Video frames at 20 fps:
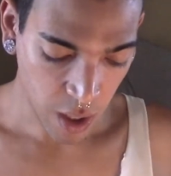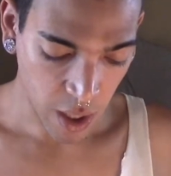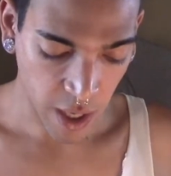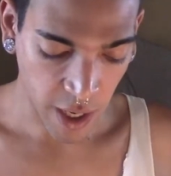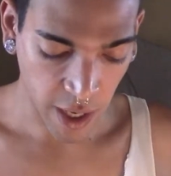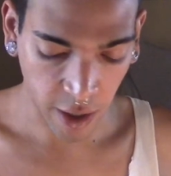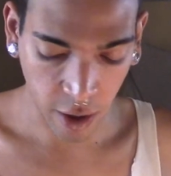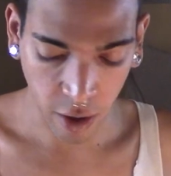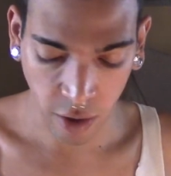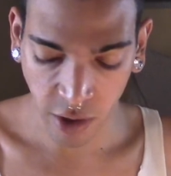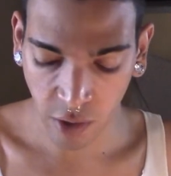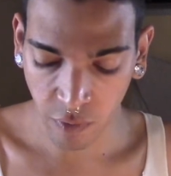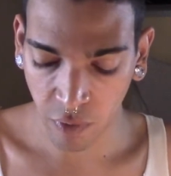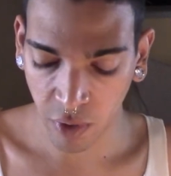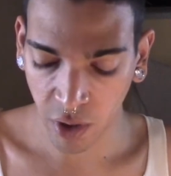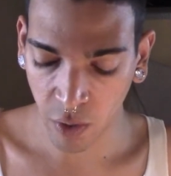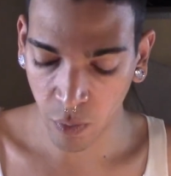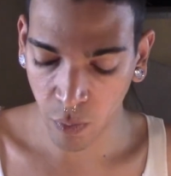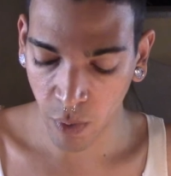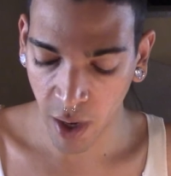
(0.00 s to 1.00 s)
It goes on
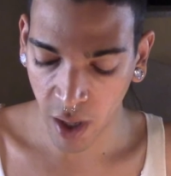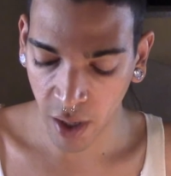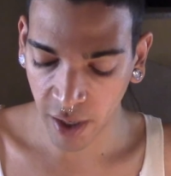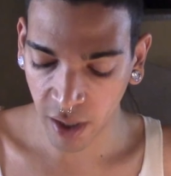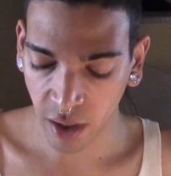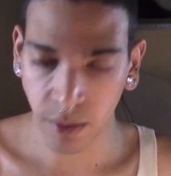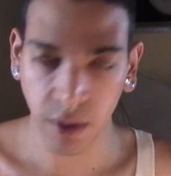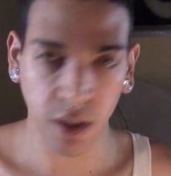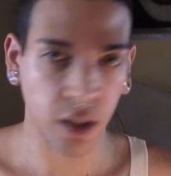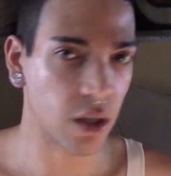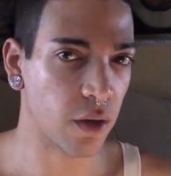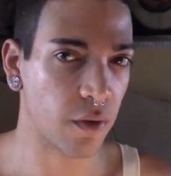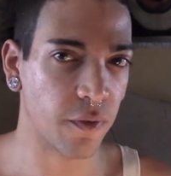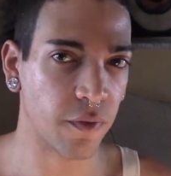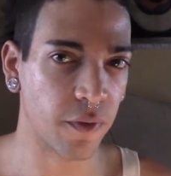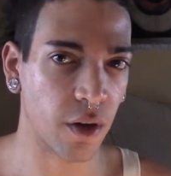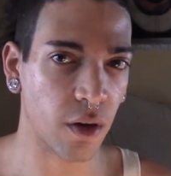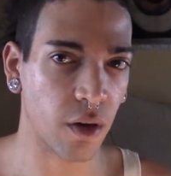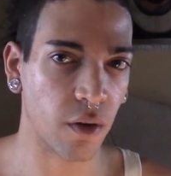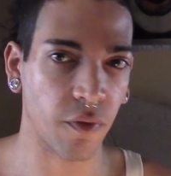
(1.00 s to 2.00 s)
really well. It gives me a good
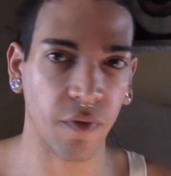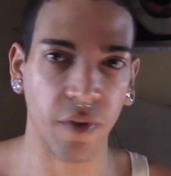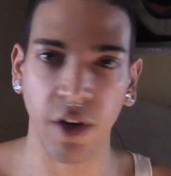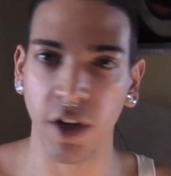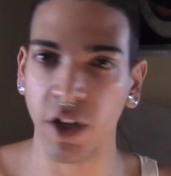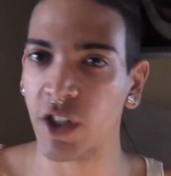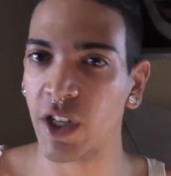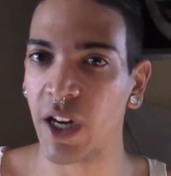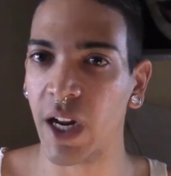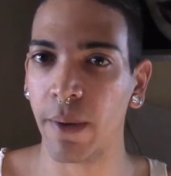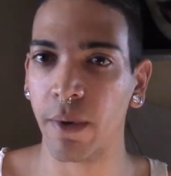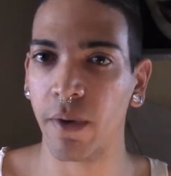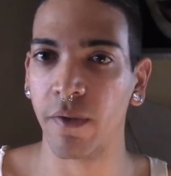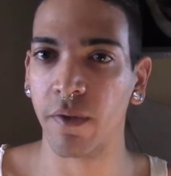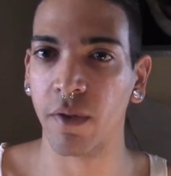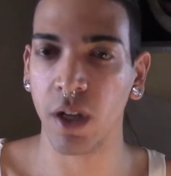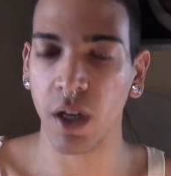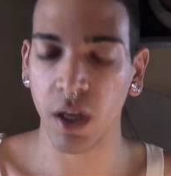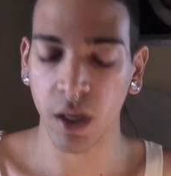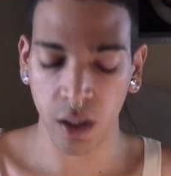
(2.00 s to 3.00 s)
photo finish type of
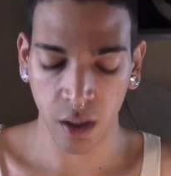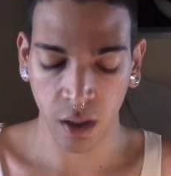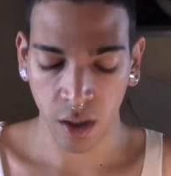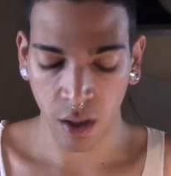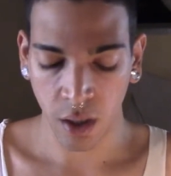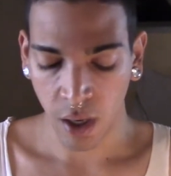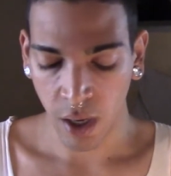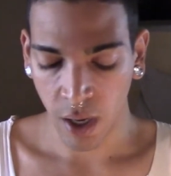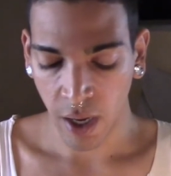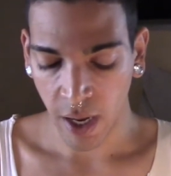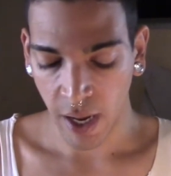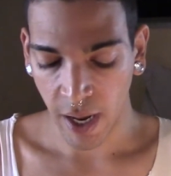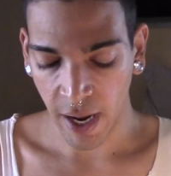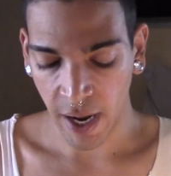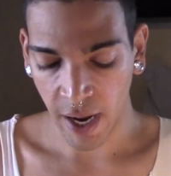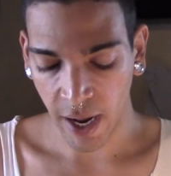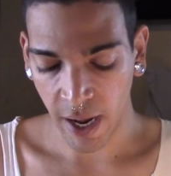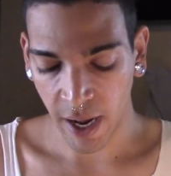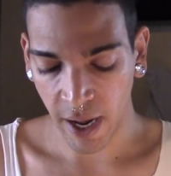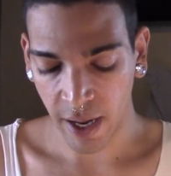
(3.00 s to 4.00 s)
look,
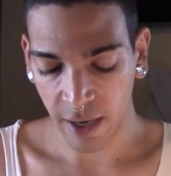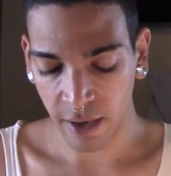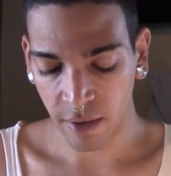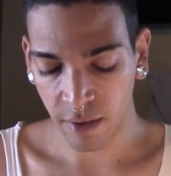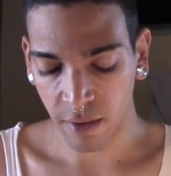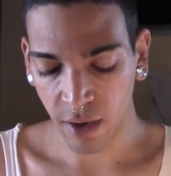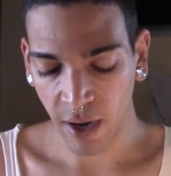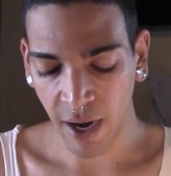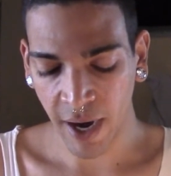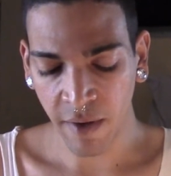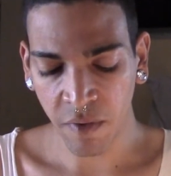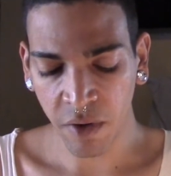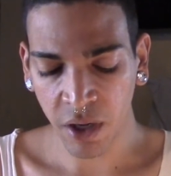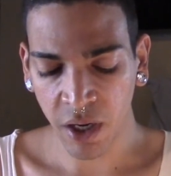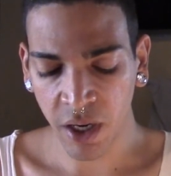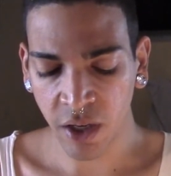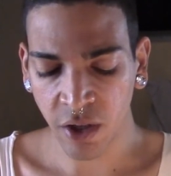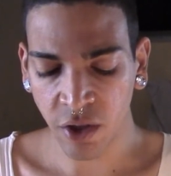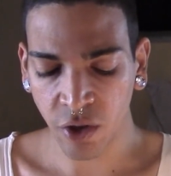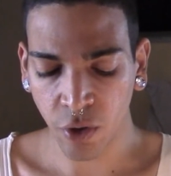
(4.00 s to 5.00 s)
and I
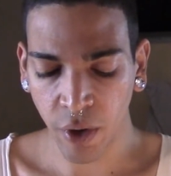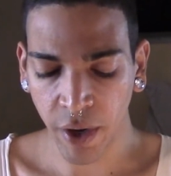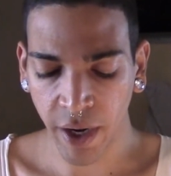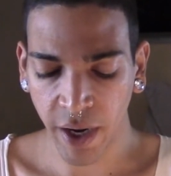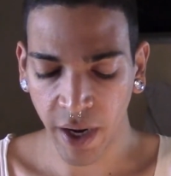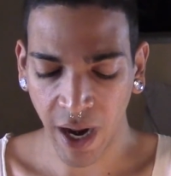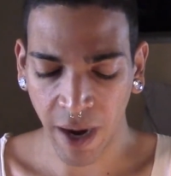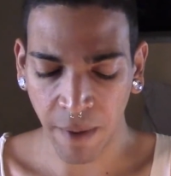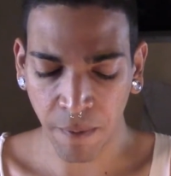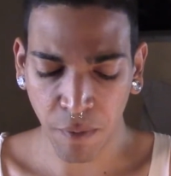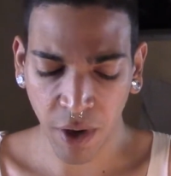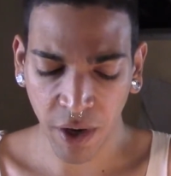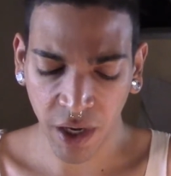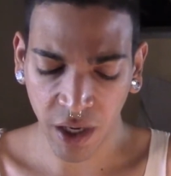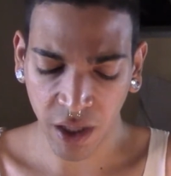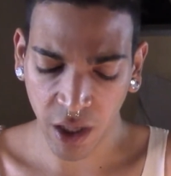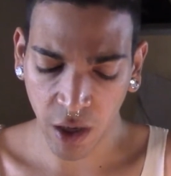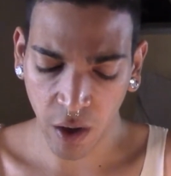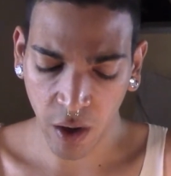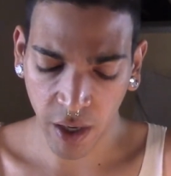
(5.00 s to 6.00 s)
really enjoy it. I'm
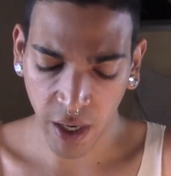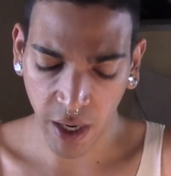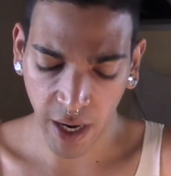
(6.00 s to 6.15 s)
running low on it.